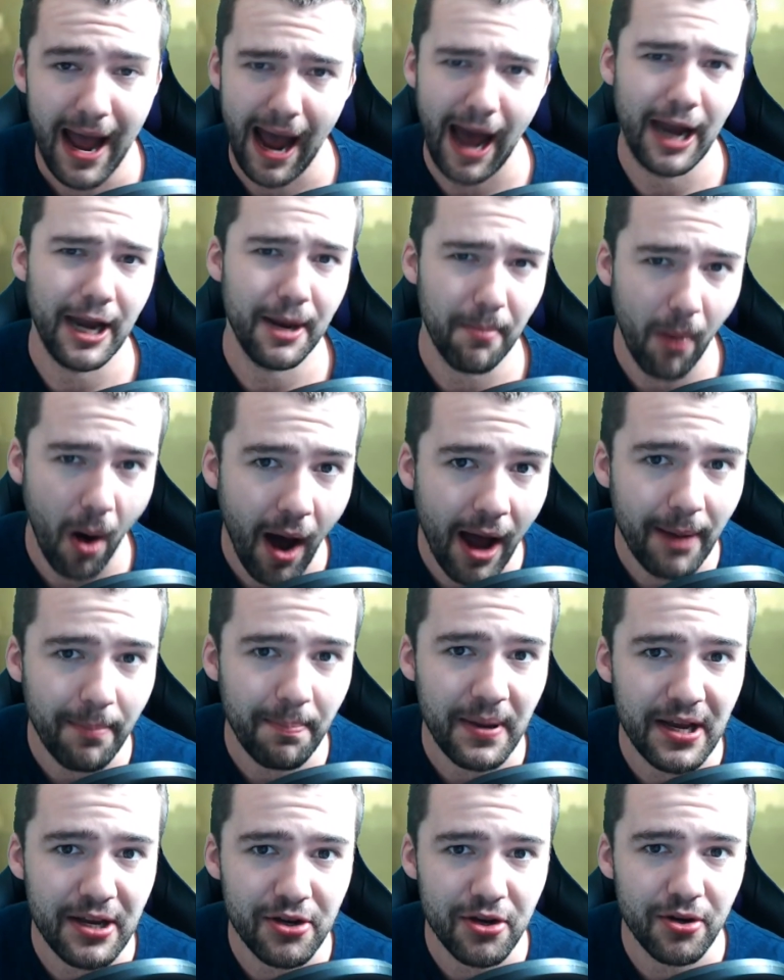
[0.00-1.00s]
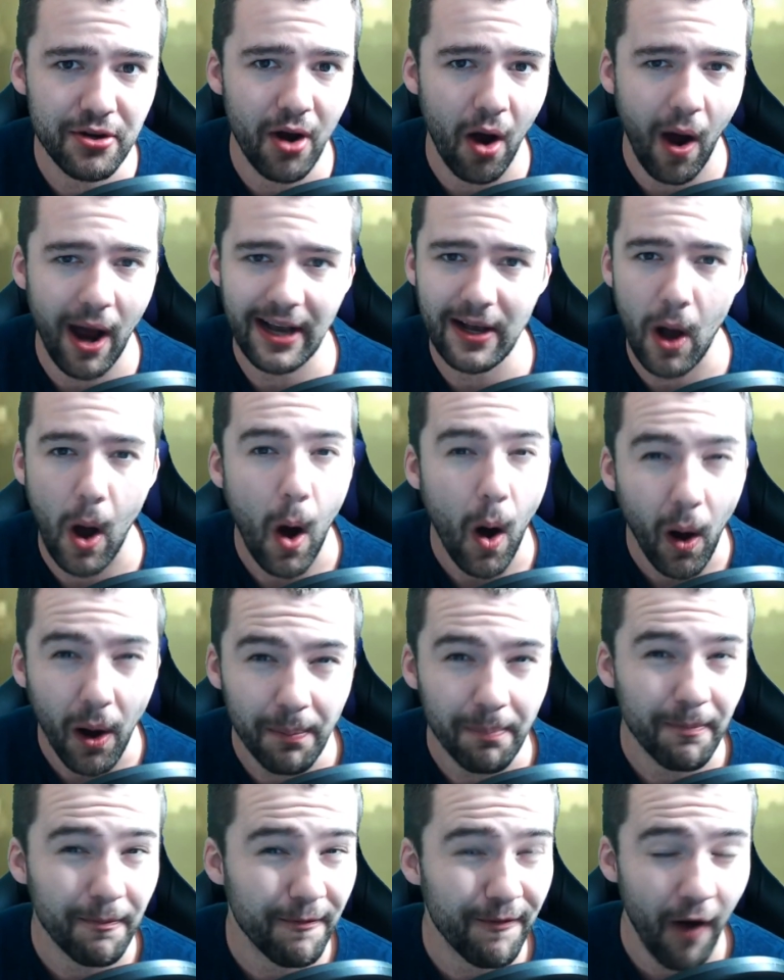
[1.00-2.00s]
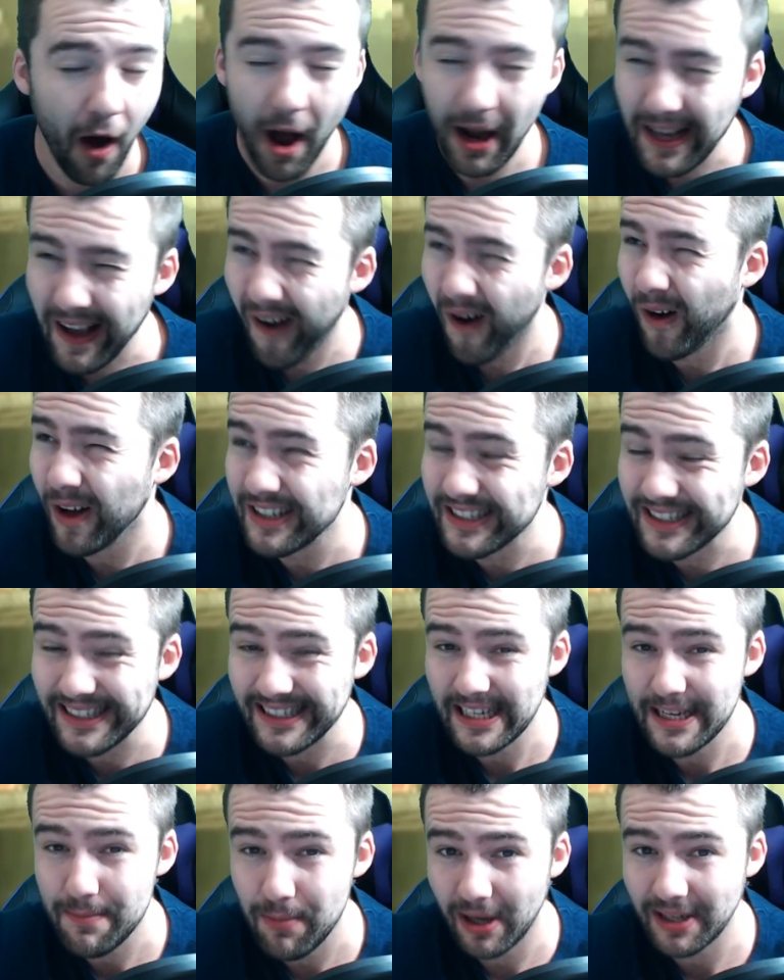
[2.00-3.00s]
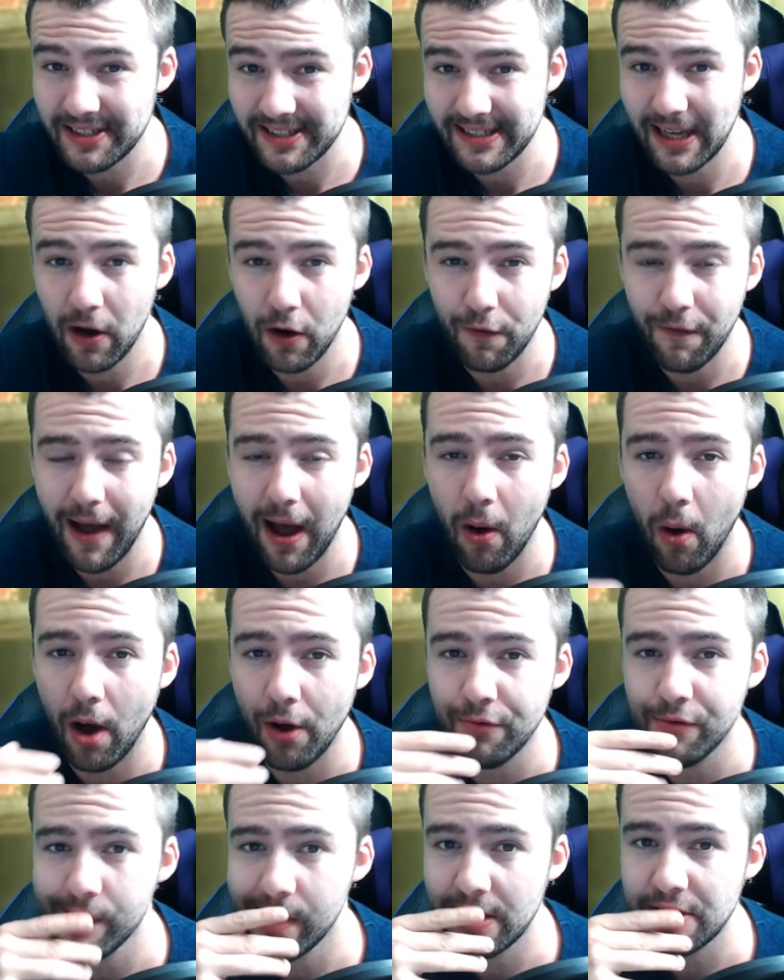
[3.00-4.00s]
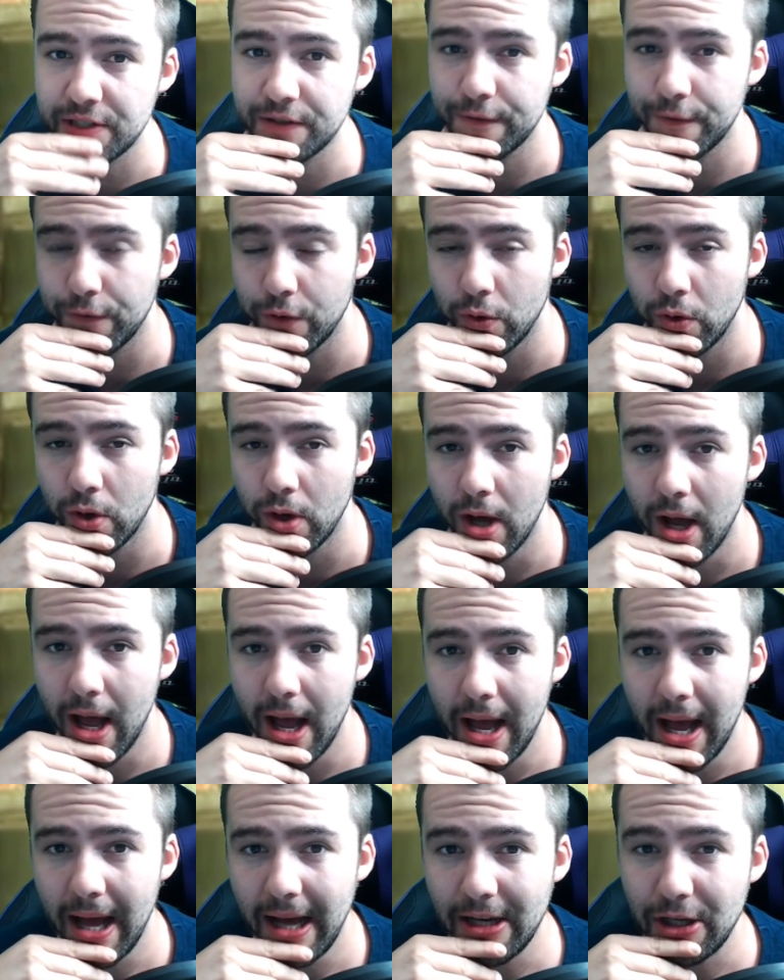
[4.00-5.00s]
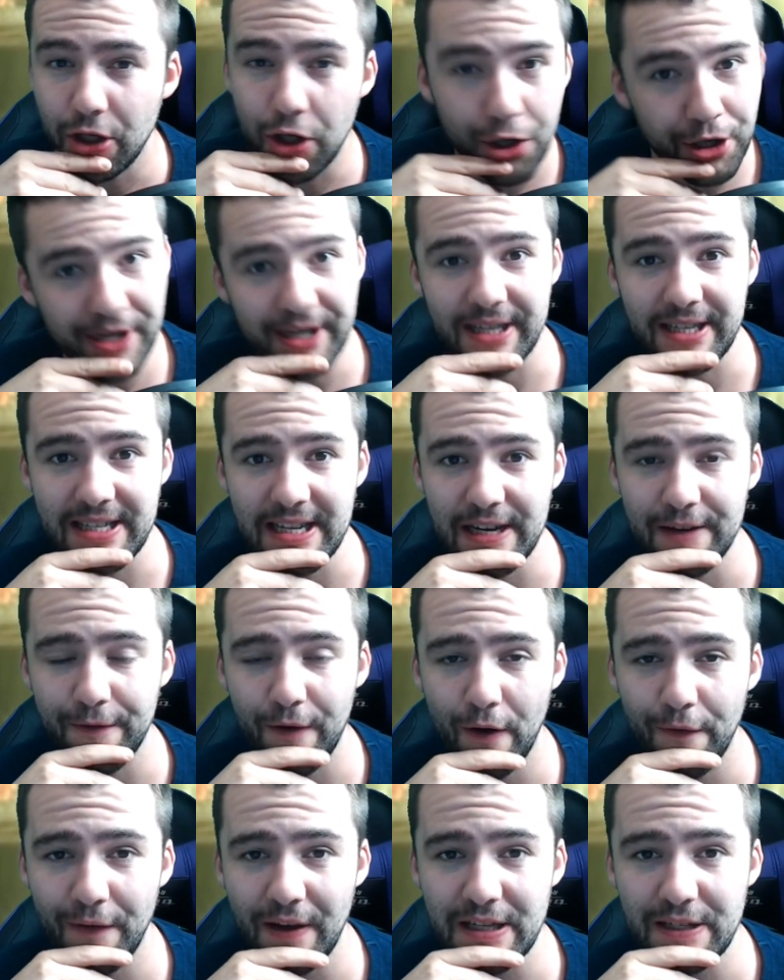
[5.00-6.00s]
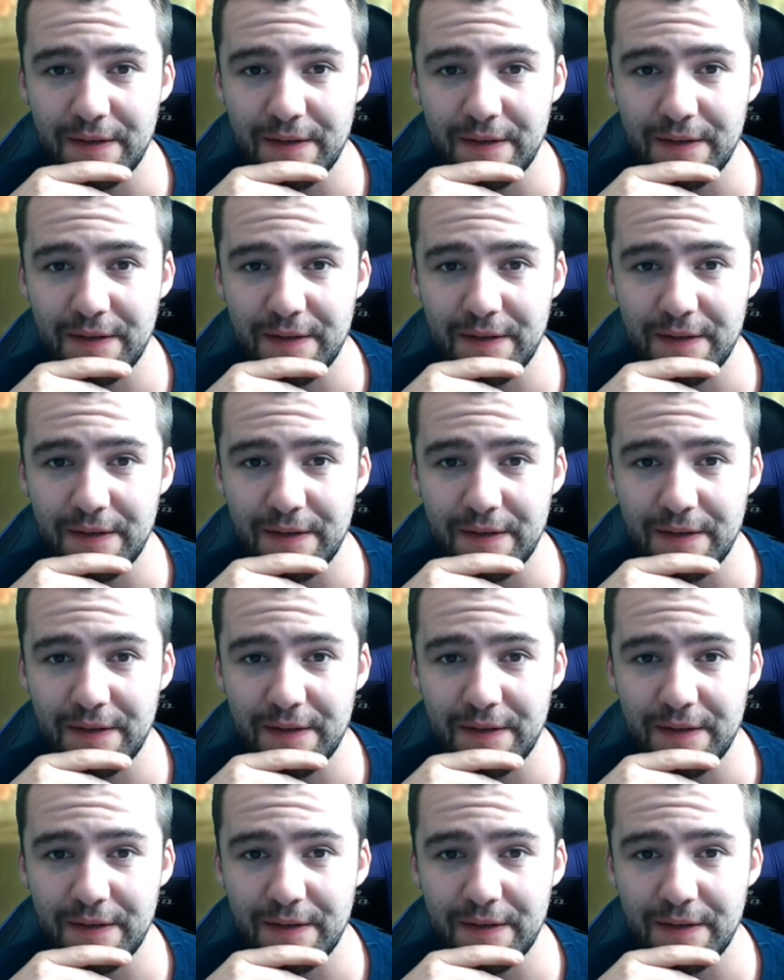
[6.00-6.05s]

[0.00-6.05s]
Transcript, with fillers: and in my opinion, I can't, I can't see myself how Unreal Engine 4 could exceed Final Fantasy